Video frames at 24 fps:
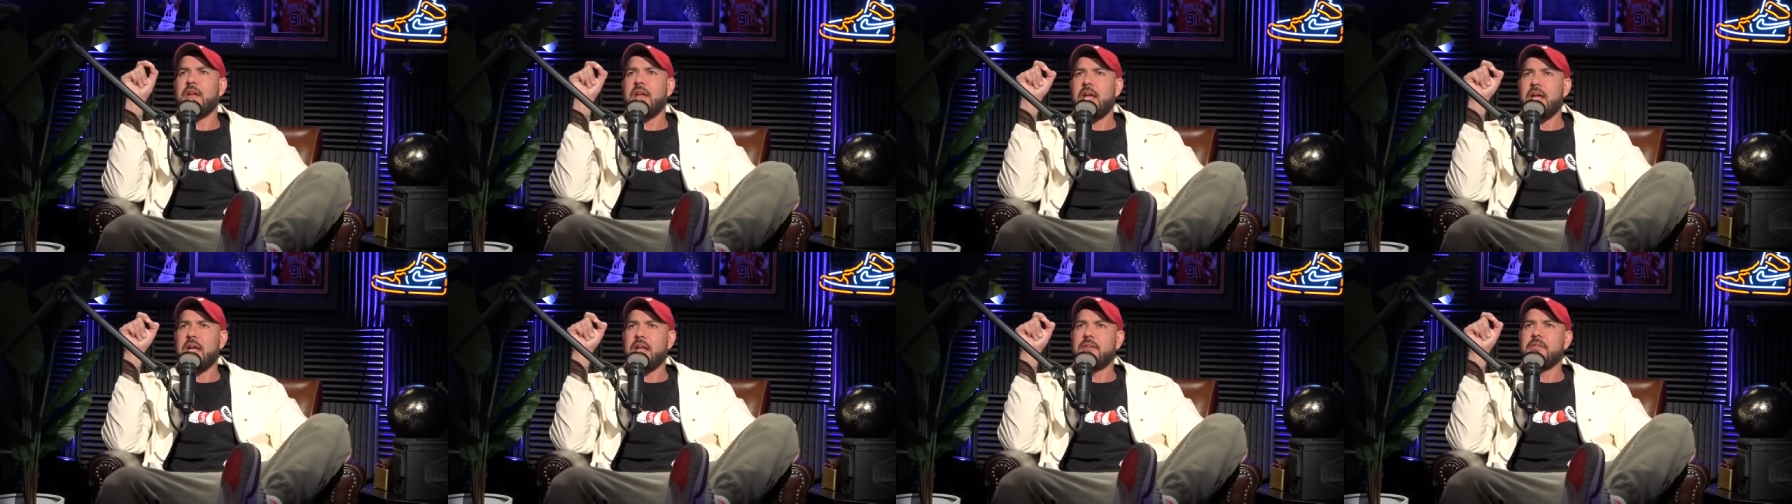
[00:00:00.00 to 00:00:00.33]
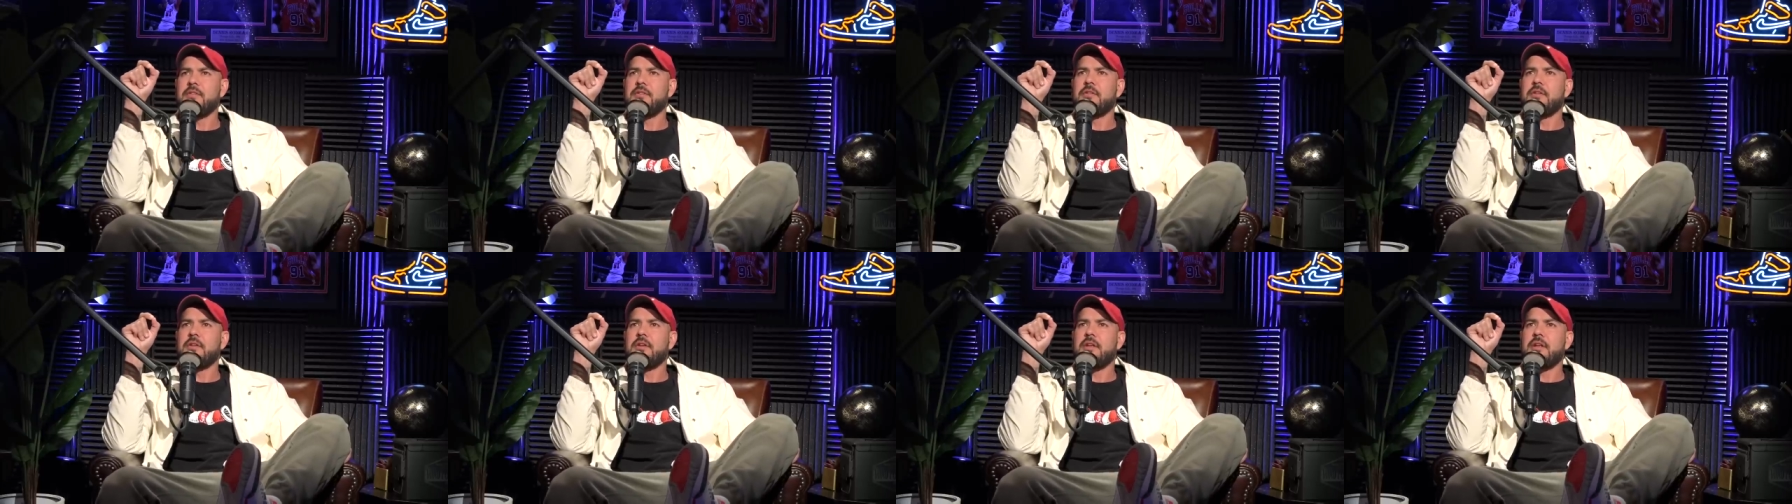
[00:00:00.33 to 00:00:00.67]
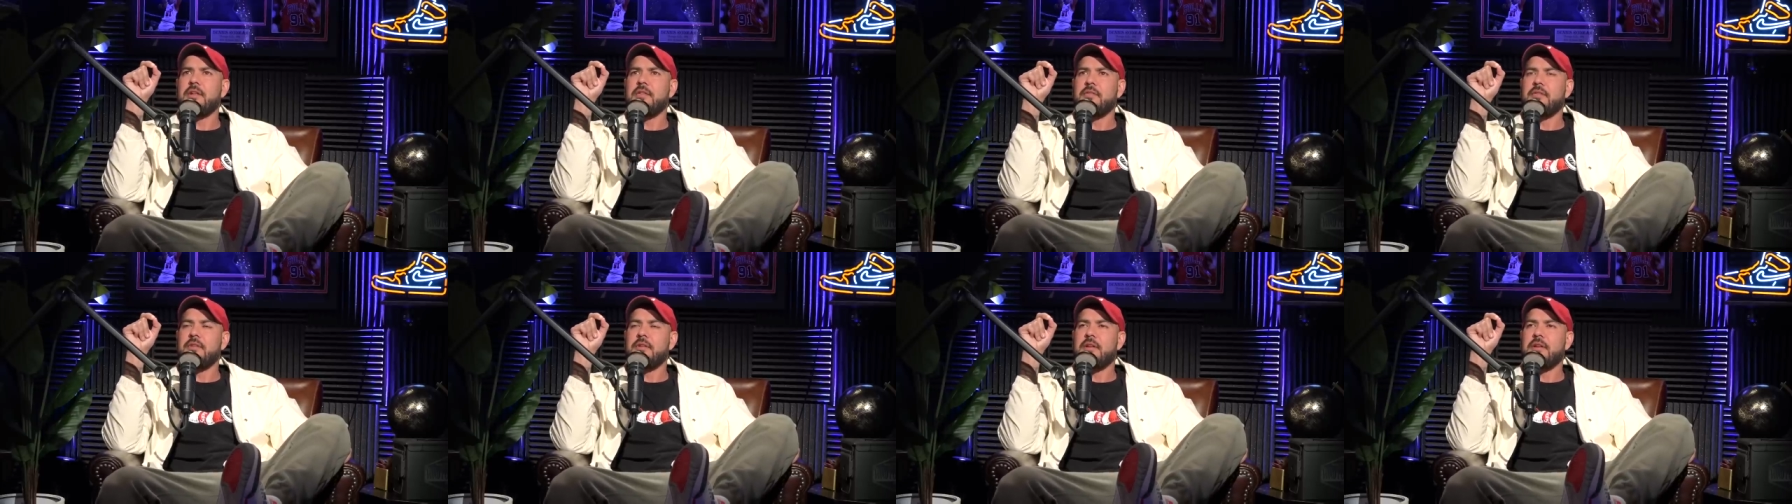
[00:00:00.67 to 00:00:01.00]
And
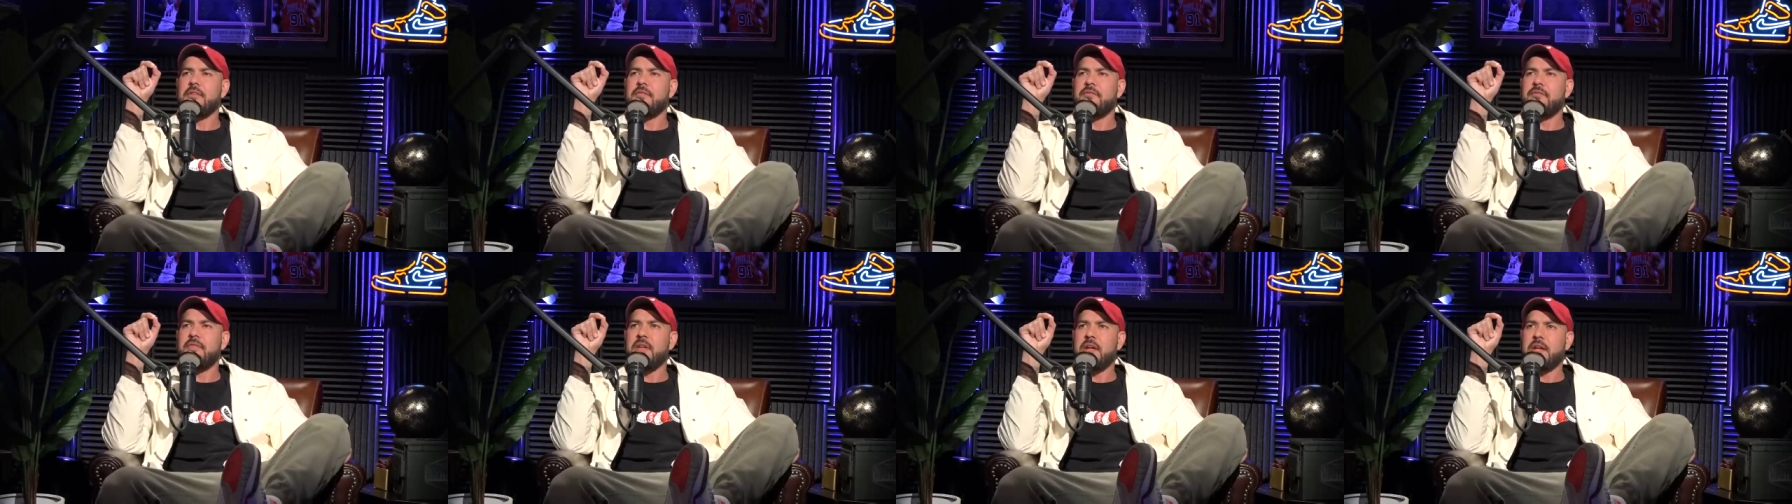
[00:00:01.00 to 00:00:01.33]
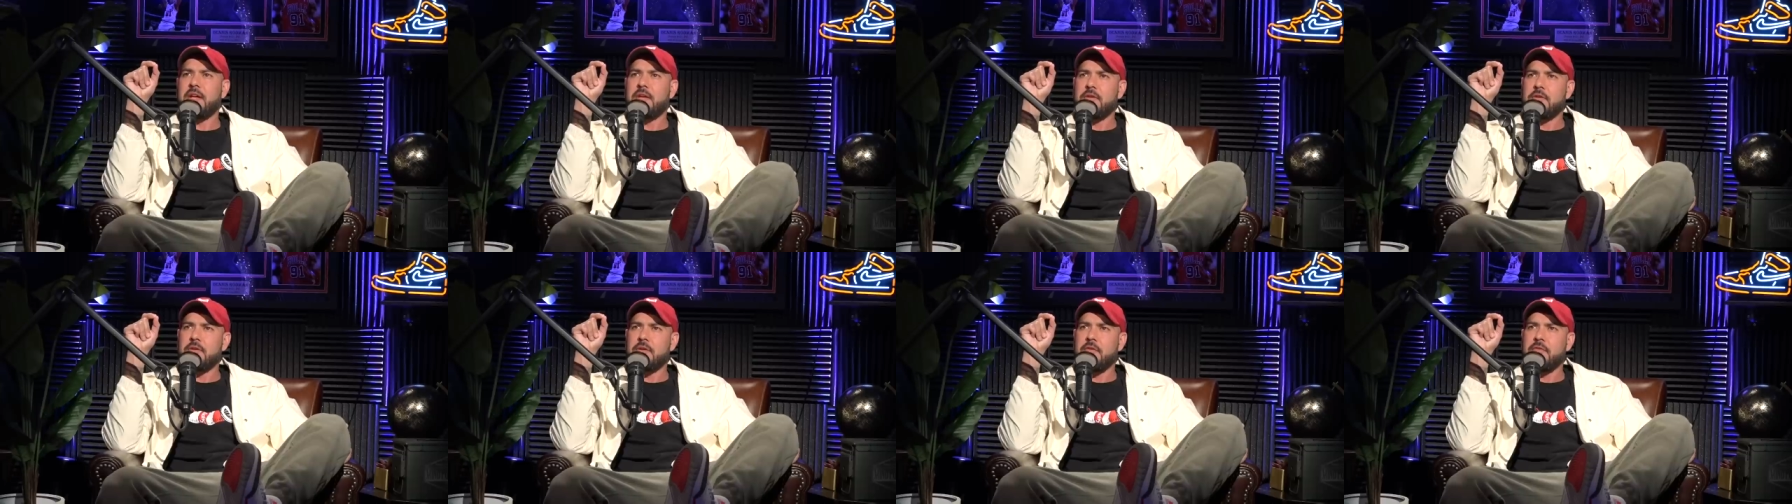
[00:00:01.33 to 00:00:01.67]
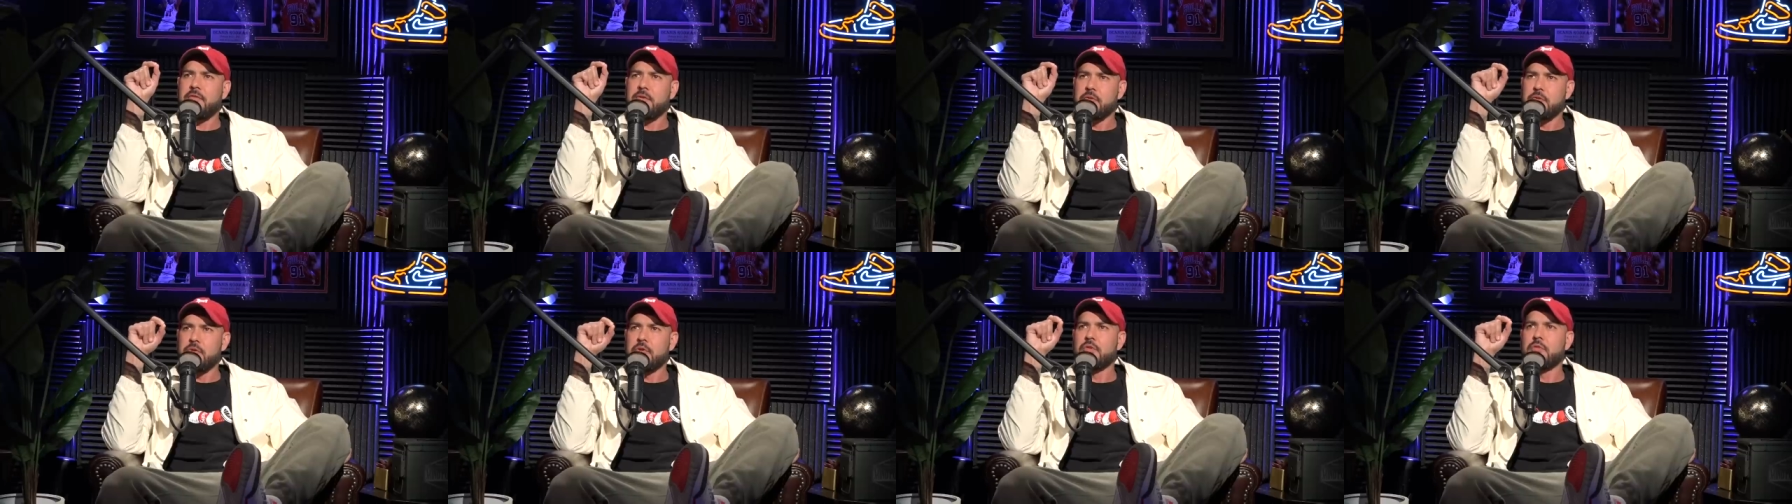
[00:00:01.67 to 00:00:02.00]
and if they
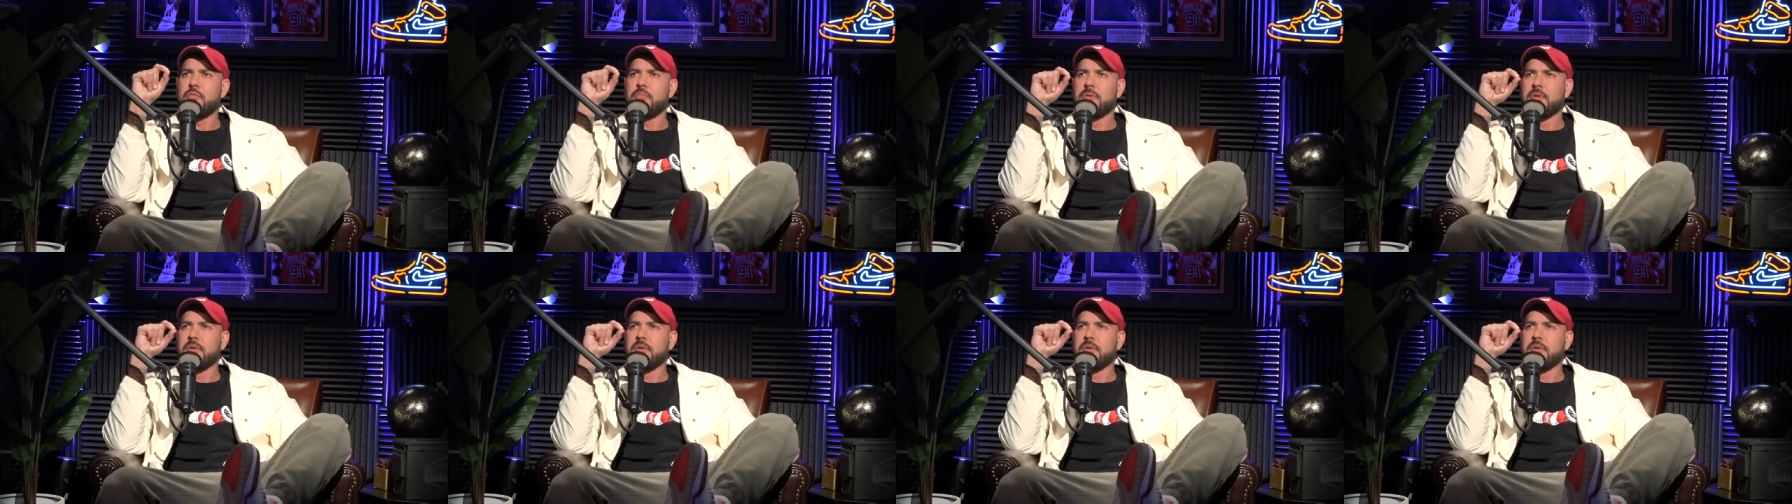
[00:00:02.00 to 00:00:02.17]
if you do